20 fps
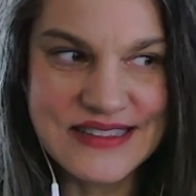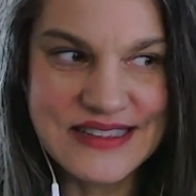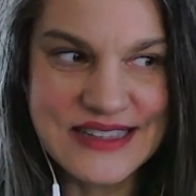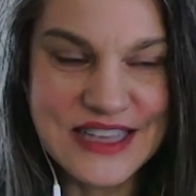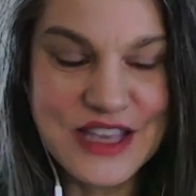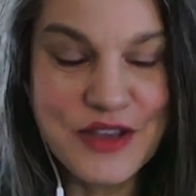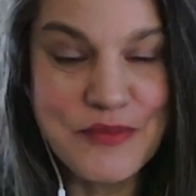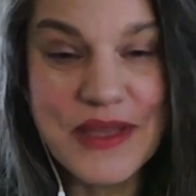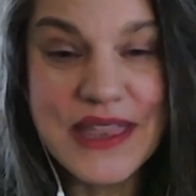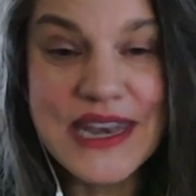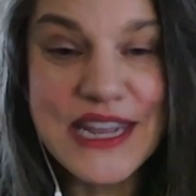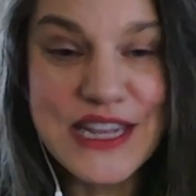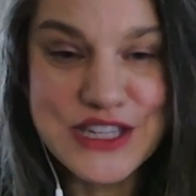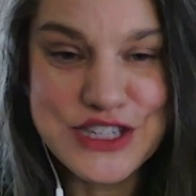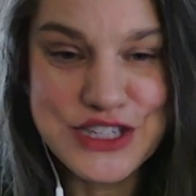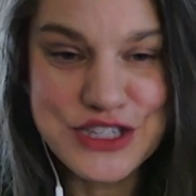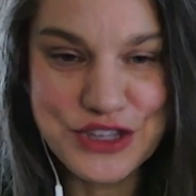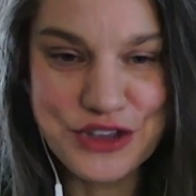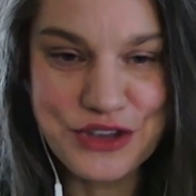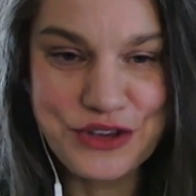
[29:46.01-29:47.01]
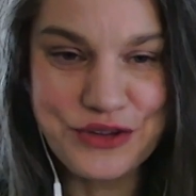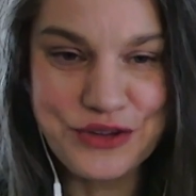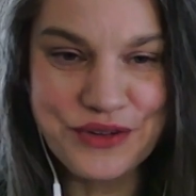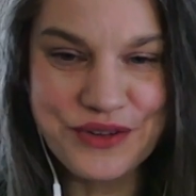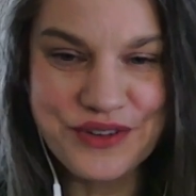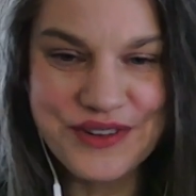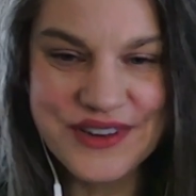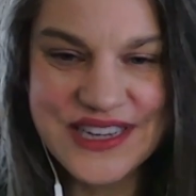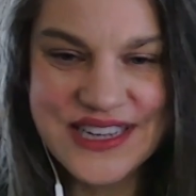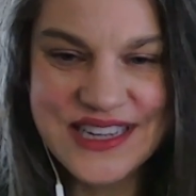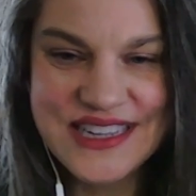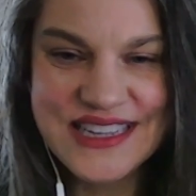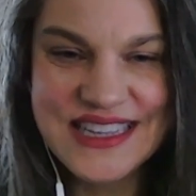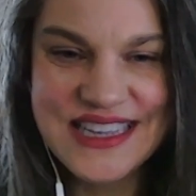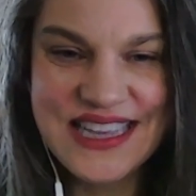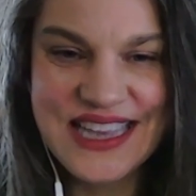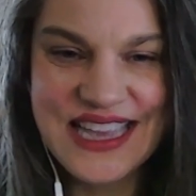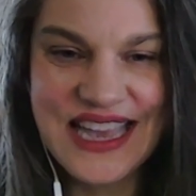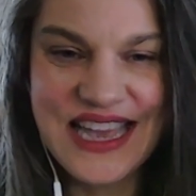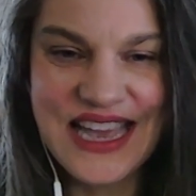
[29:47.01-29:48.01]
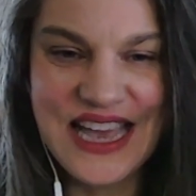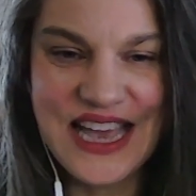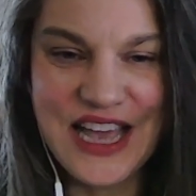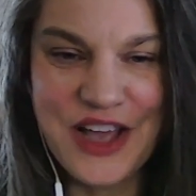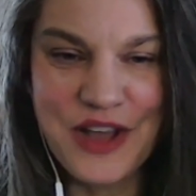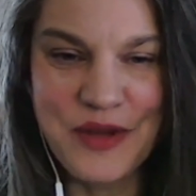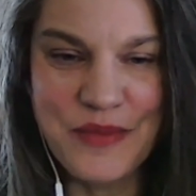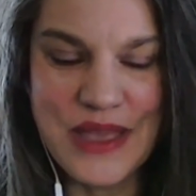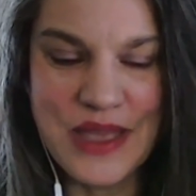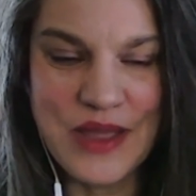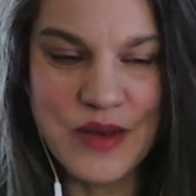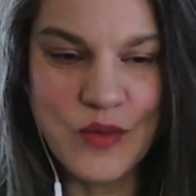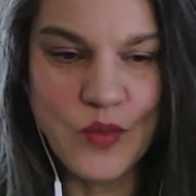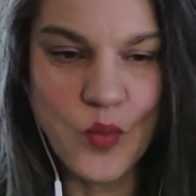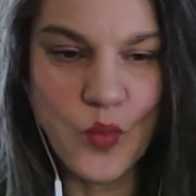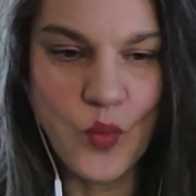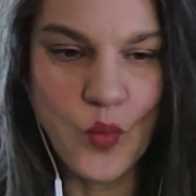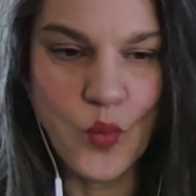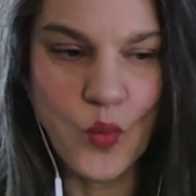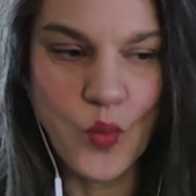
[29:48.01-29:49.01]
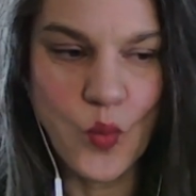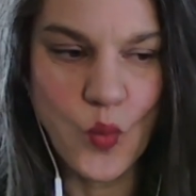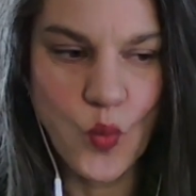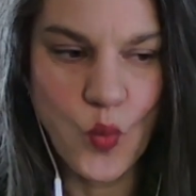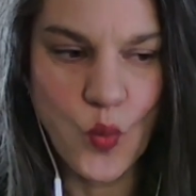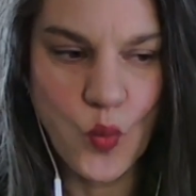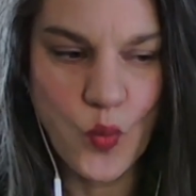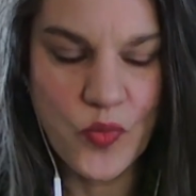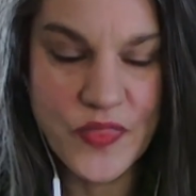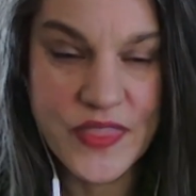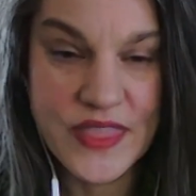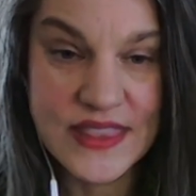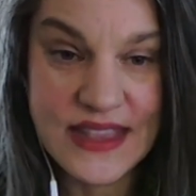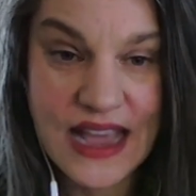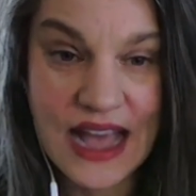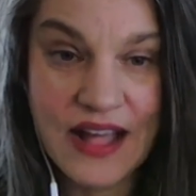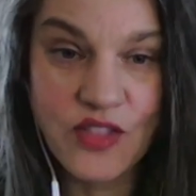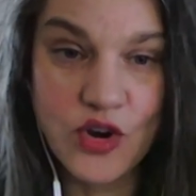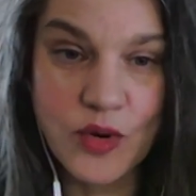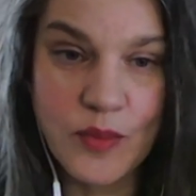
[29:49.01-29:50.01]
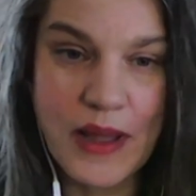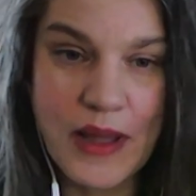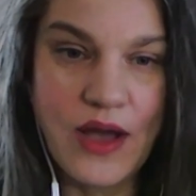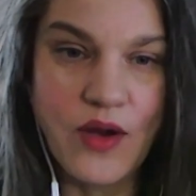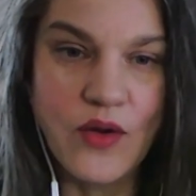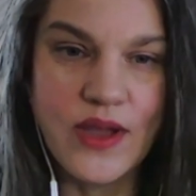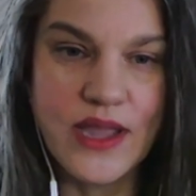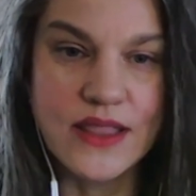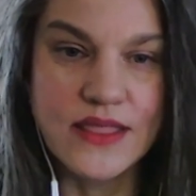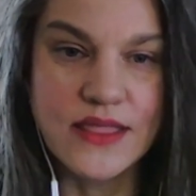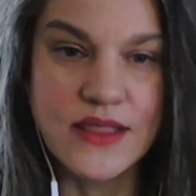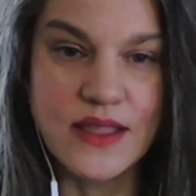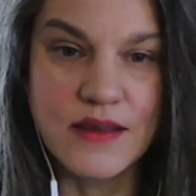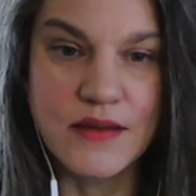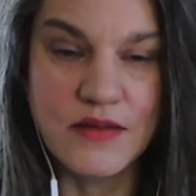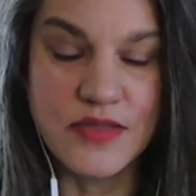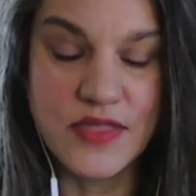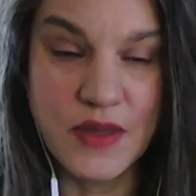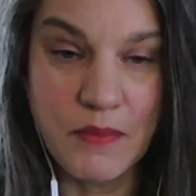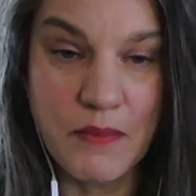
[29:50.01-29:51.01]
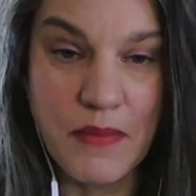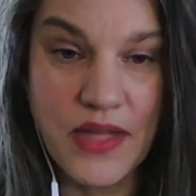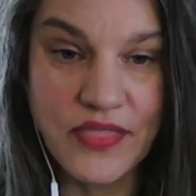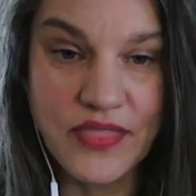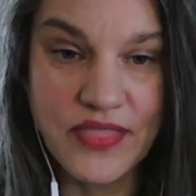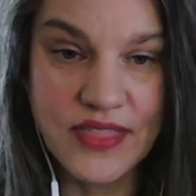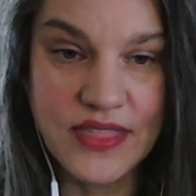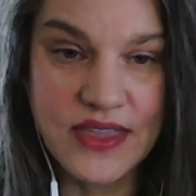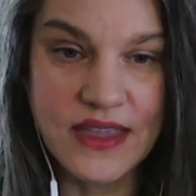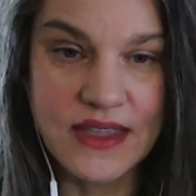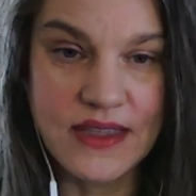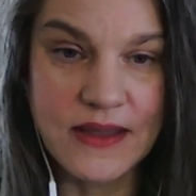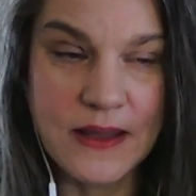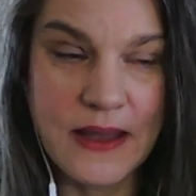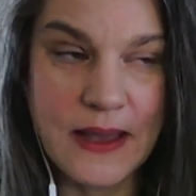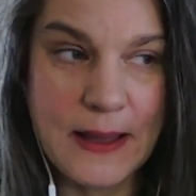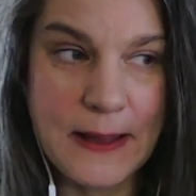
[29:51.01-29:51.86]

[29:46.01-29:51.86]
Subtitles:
committed to, and the dollar amount and the monthly